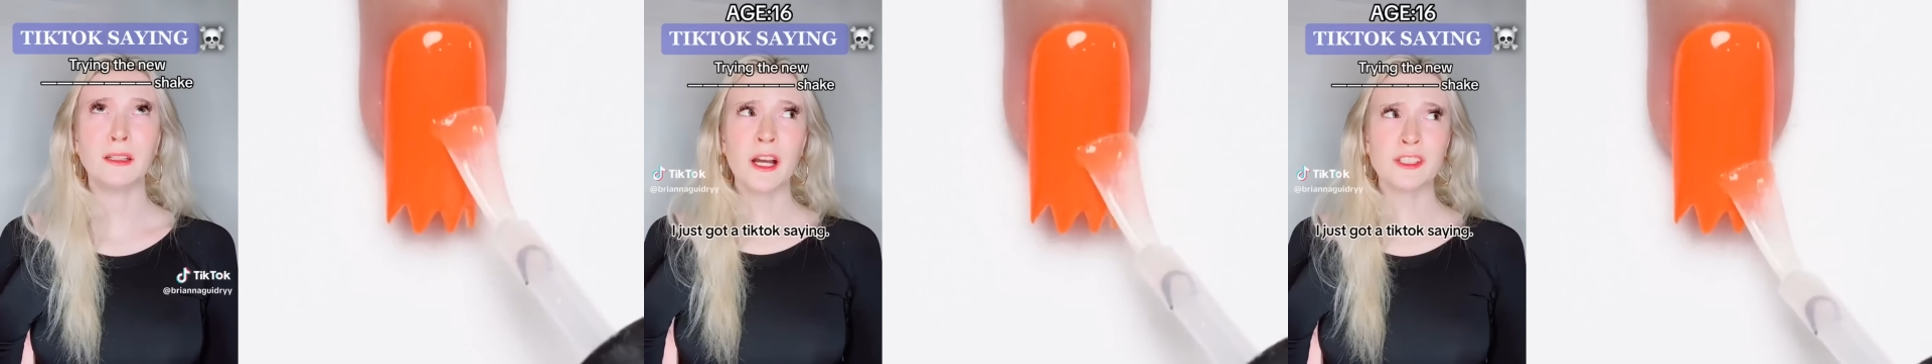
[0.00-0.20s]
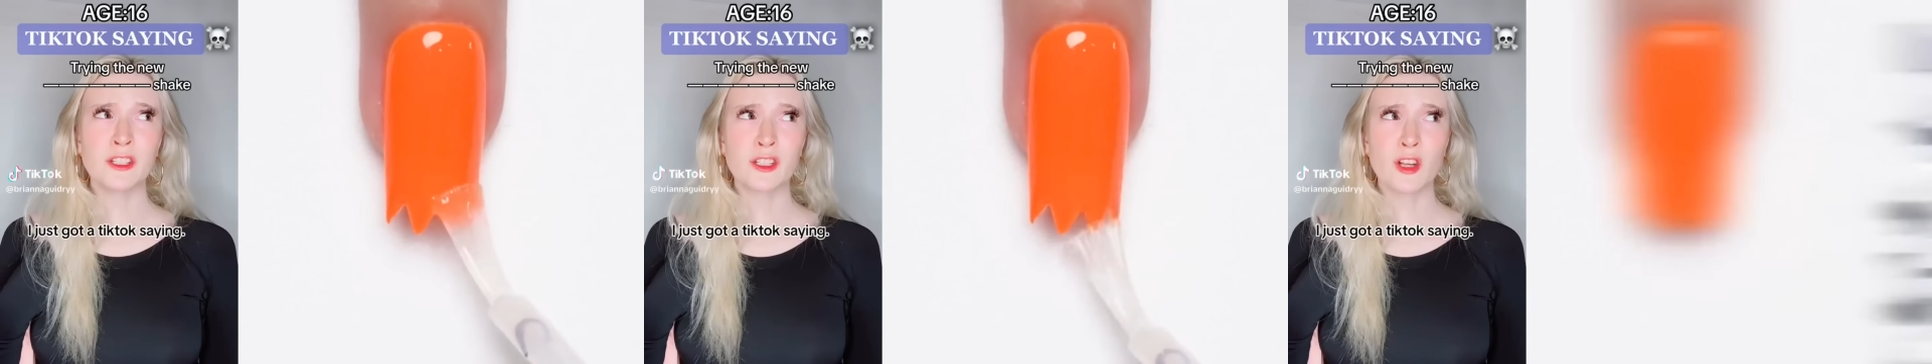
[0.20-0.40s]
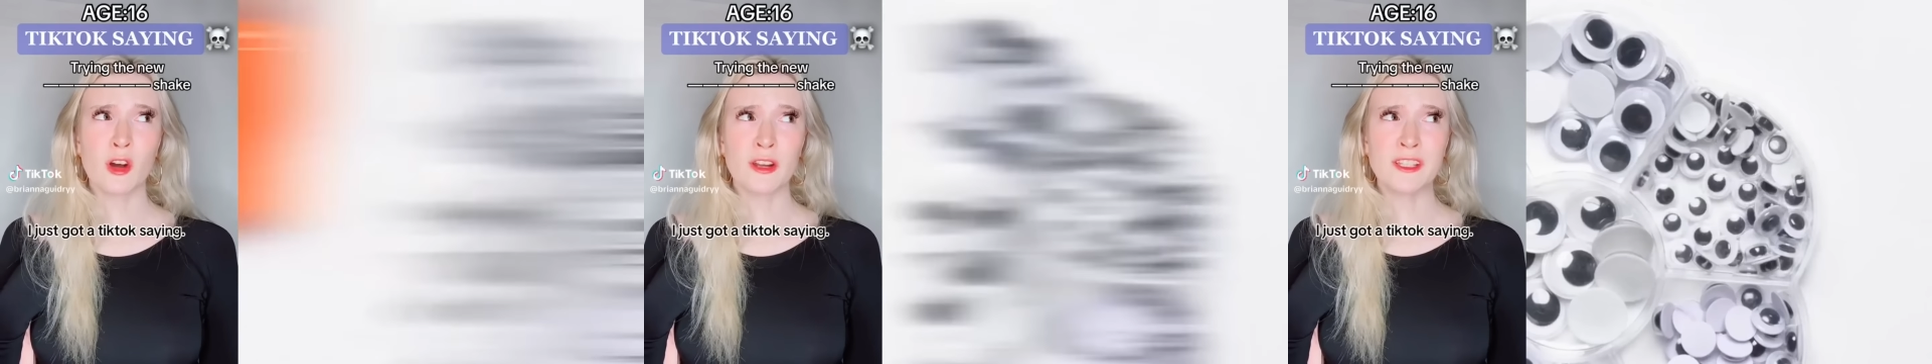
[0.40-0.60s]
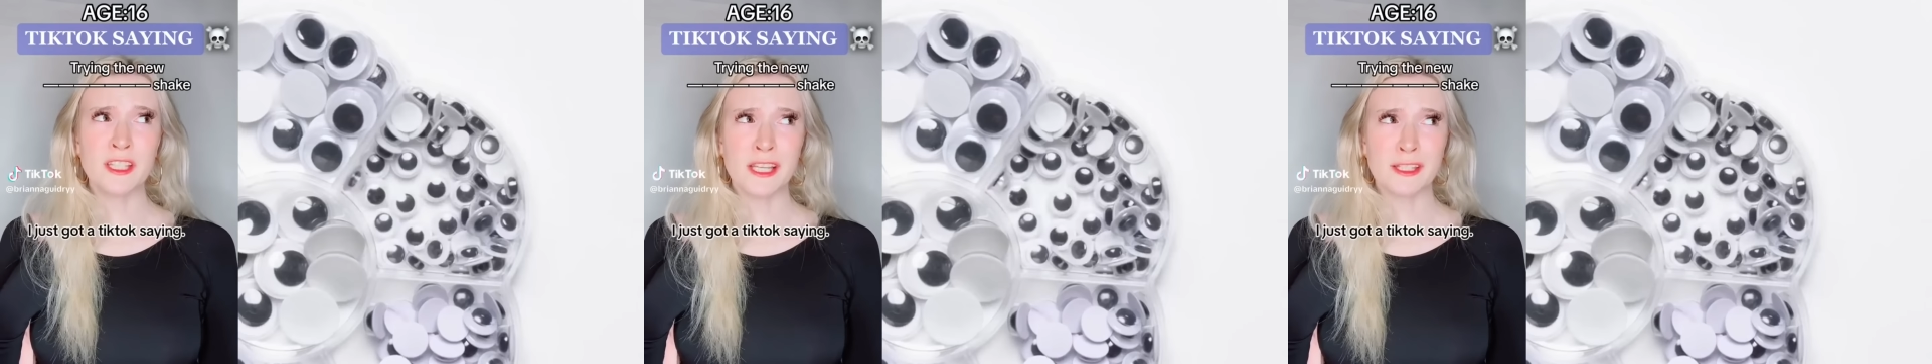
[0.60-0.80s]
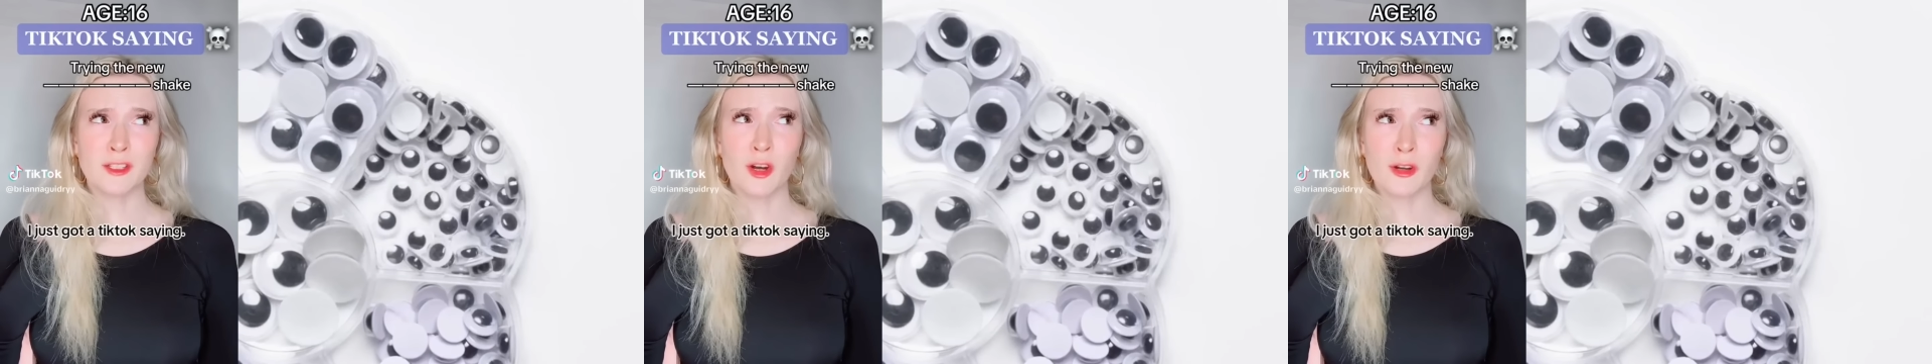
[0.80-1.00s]
I just got a
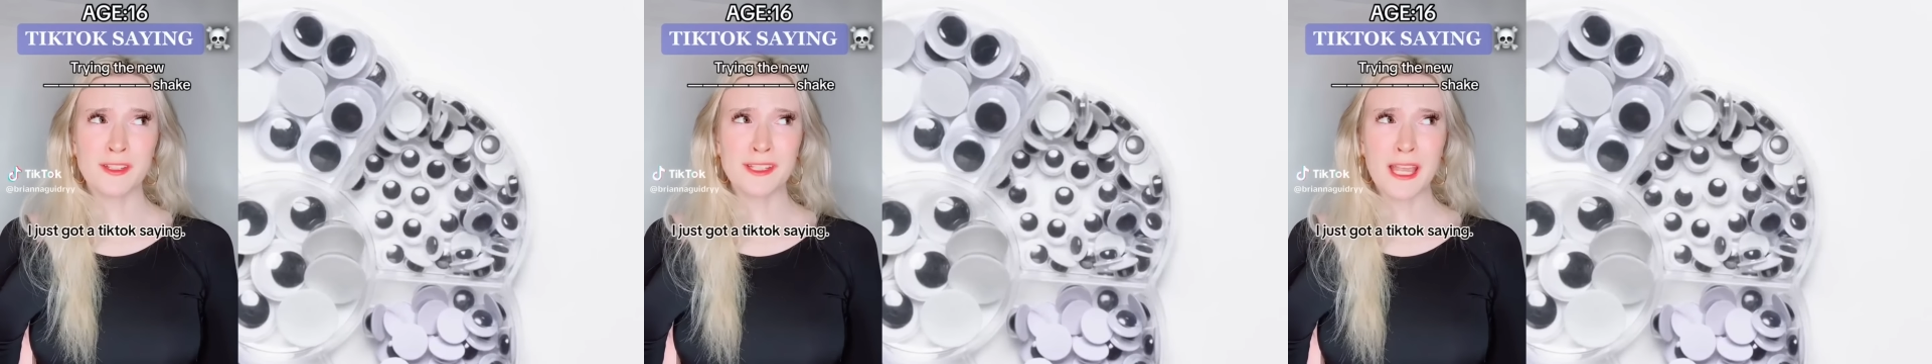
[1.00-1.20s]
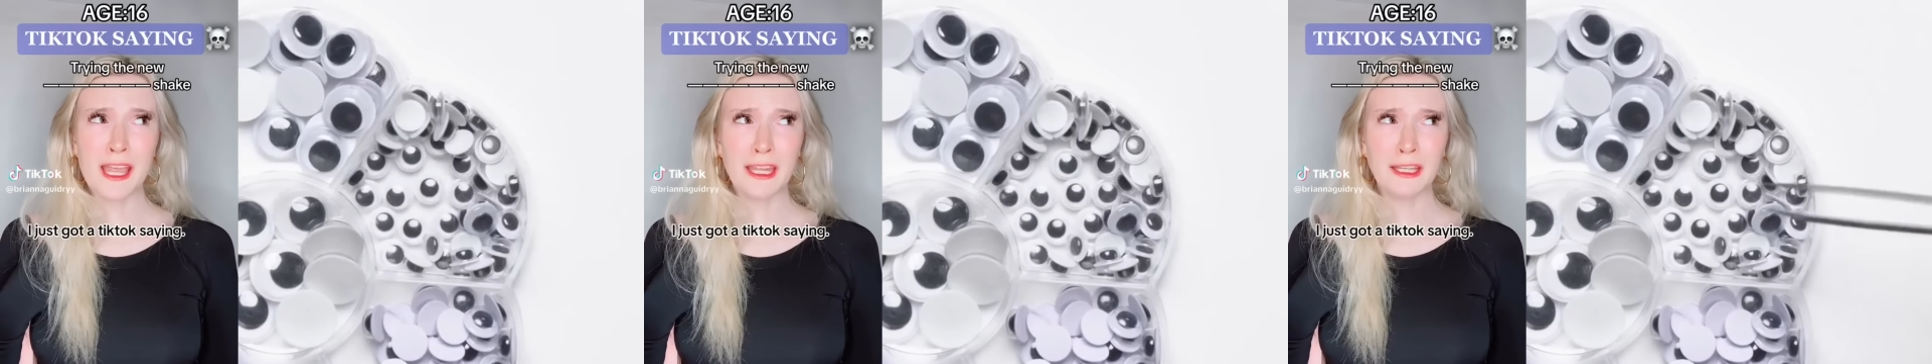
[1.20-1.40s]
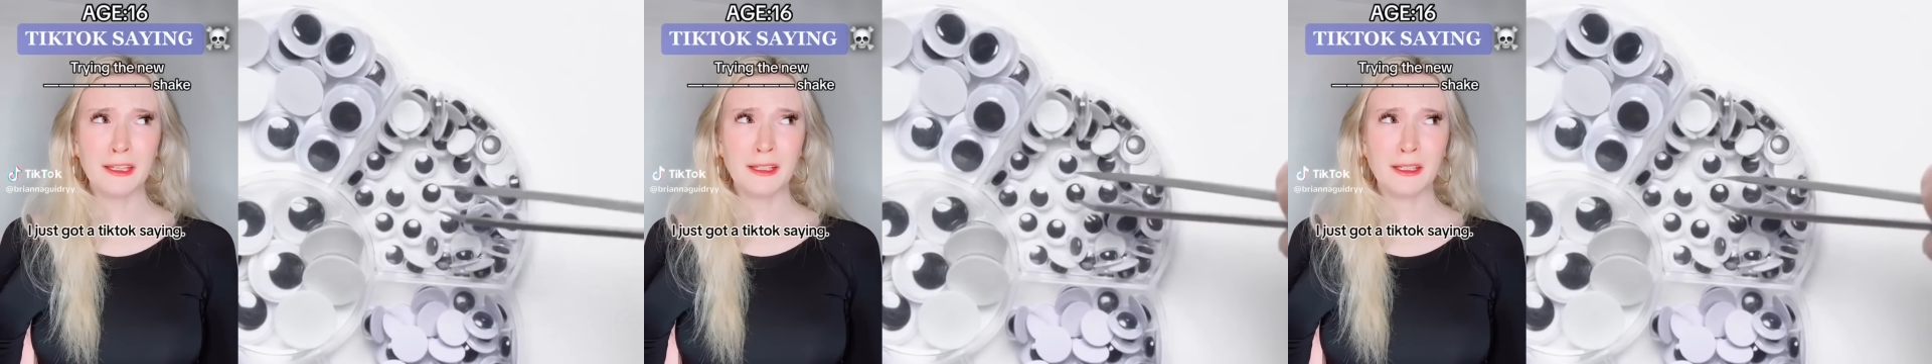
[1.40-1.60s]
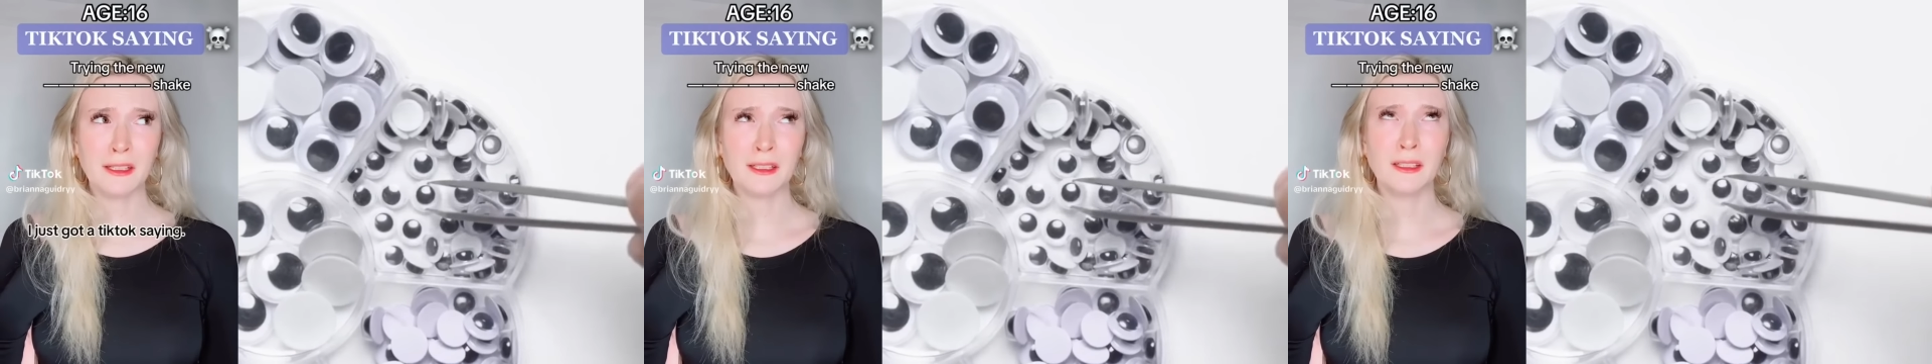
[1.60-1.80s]
TikTok saying.